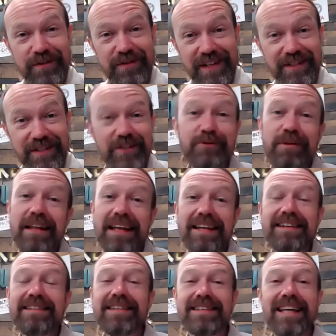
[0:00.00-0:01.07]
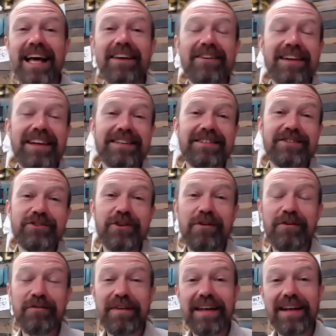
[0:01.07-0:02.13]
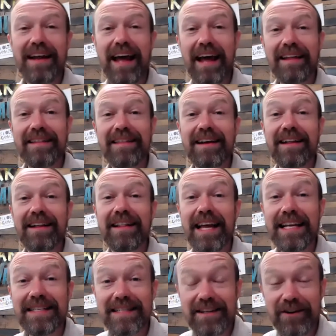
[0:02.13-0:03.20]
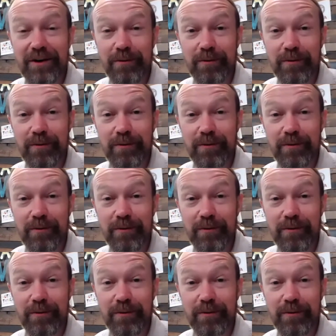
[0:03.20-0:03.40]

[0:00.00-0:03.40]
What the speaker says: This is related to Saturday's drone event at the Clay Center.